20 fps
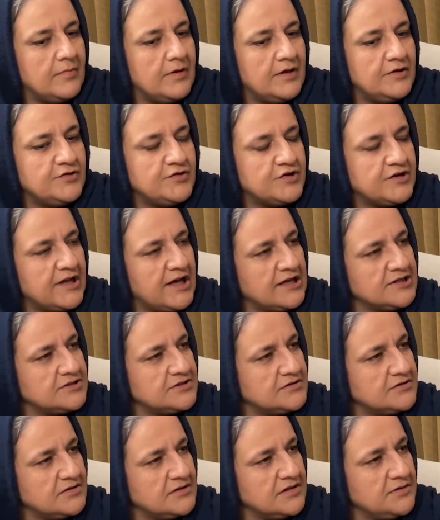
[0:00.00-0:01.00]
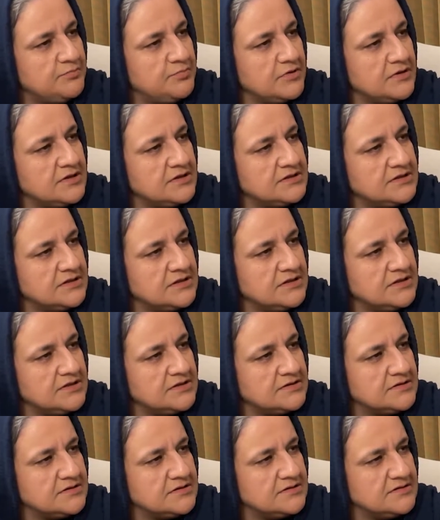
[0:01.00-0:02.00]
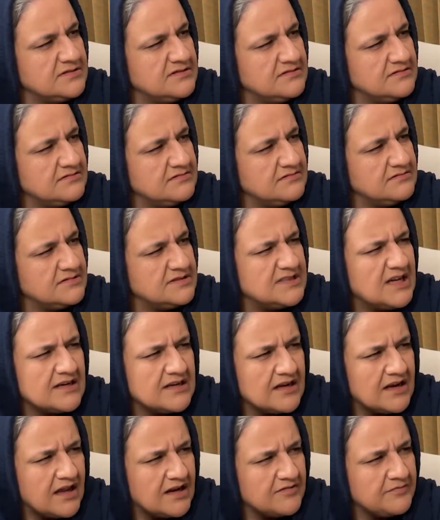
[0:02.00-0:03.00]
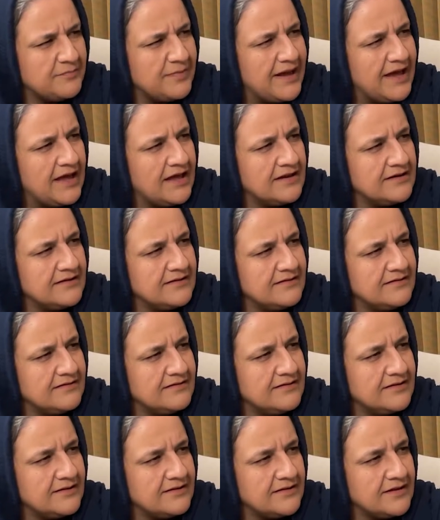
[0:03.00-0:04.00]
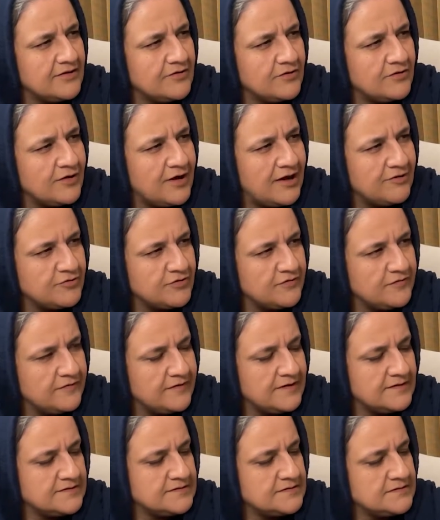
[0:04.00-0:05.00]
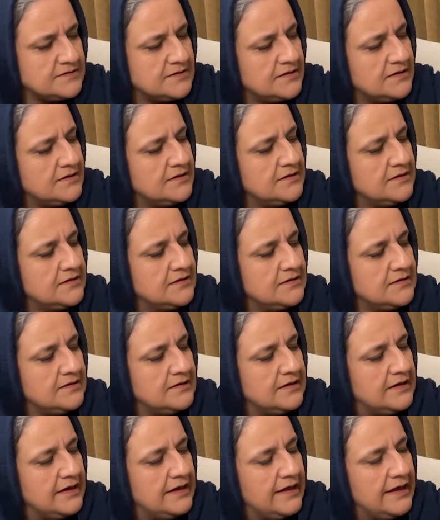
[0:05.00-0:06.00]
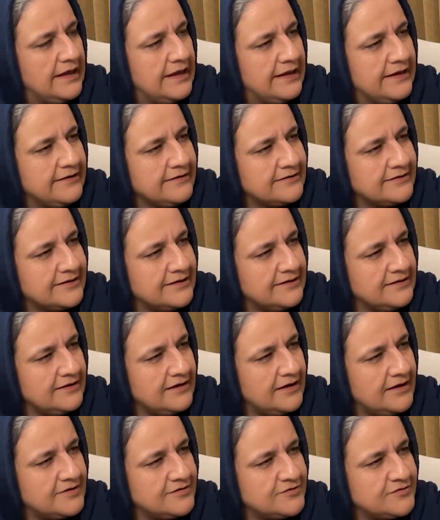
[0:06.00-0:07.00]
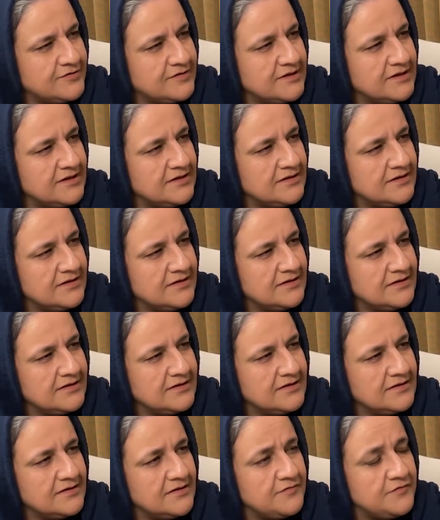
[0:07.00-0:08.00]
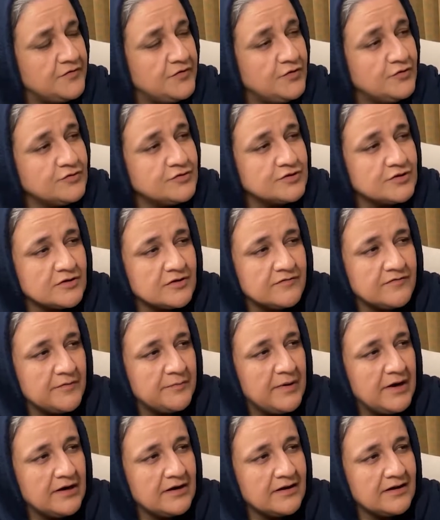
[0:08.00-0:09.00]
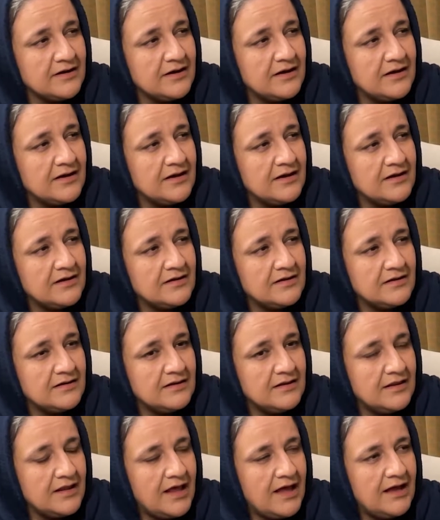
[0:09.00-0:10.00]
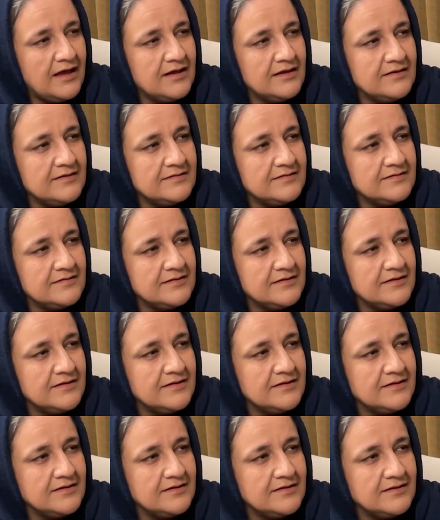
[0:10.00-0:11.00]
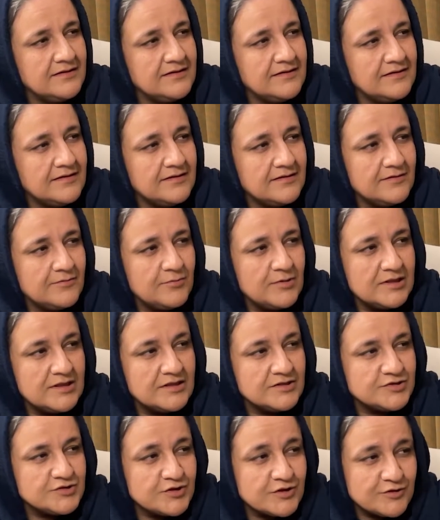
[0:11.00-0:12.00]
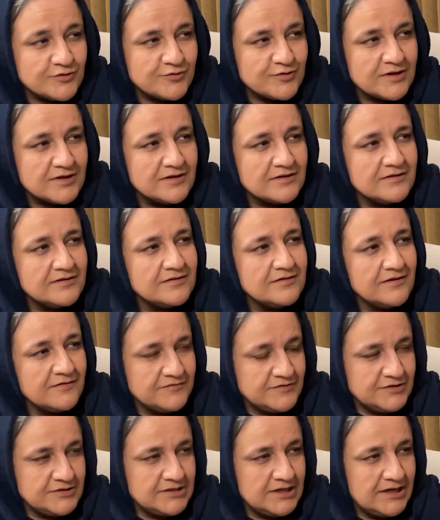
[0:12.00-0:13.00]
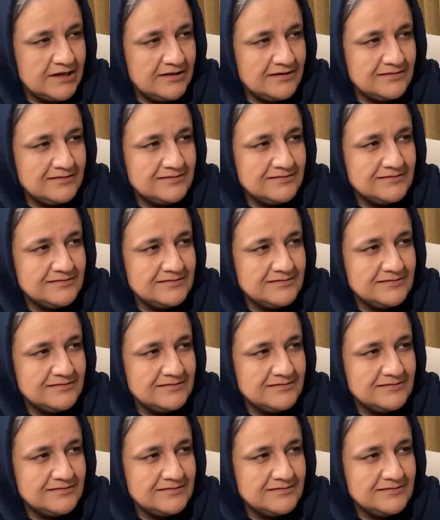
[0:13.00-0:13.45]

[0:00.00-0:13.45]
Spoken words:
Internationally, politically, it's done a lot of bad, and they don't know how to fix. Here in country, the future of America lies with the children of today.